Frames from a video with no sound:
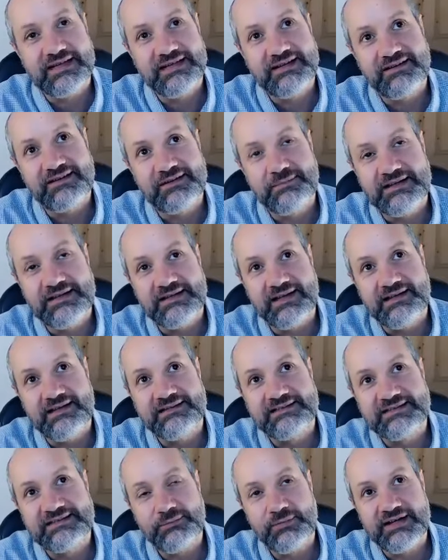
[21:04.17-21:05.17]
to them,
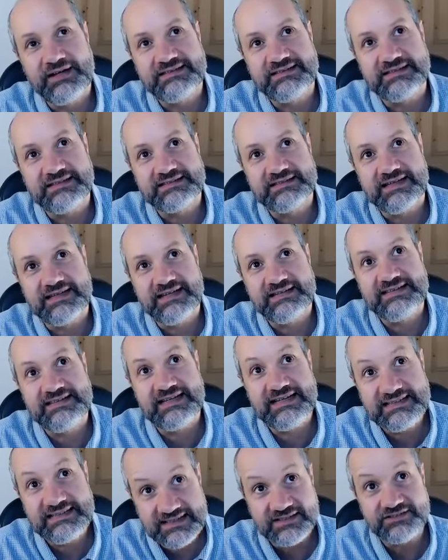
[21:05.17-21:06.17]
in some ways it's
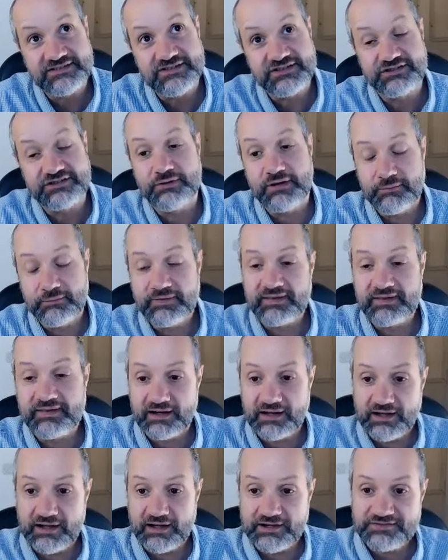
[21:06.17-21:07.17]
easier to do it with a
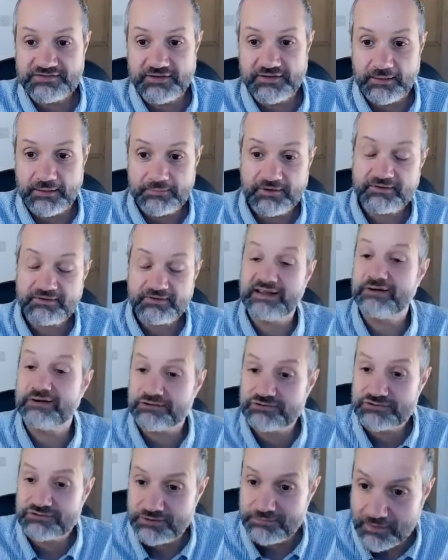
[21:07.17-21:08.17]
large firm because they're
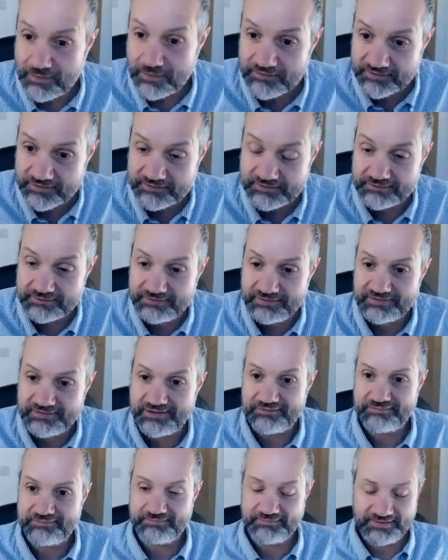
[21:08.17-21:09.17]
not too bothered,
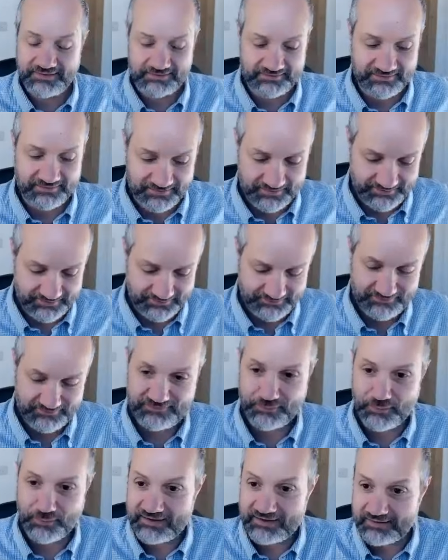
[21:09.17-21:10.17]

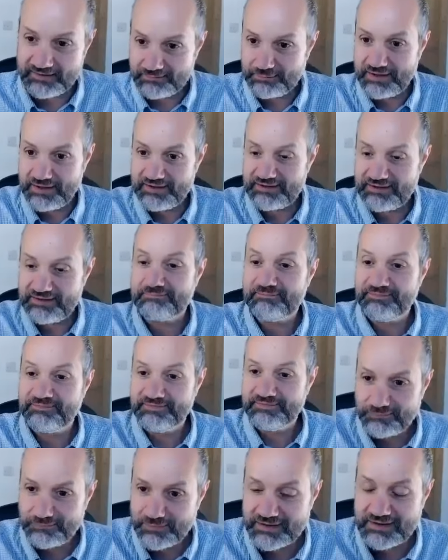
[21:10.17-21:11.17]

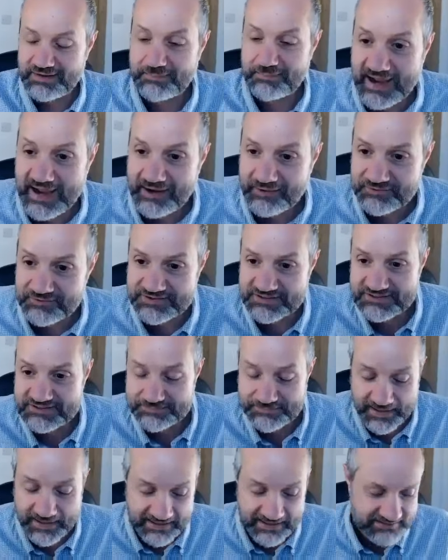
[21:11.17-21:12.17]
where the pounds are
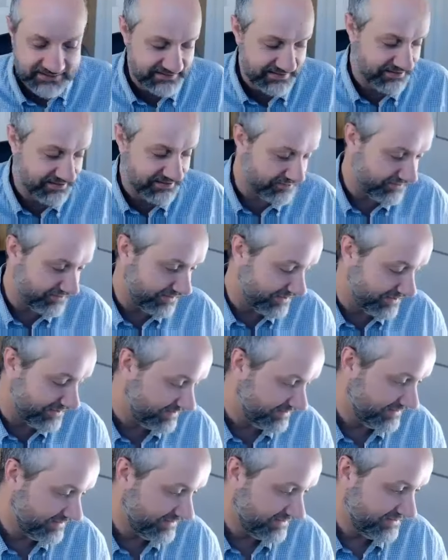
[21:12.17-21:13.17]
spent here and
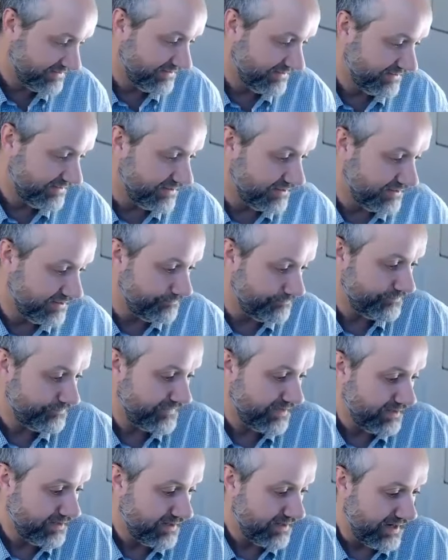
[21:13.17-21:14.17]
there,
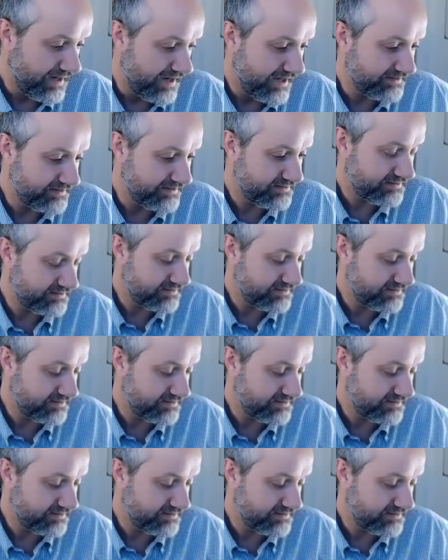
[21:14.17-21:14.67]
and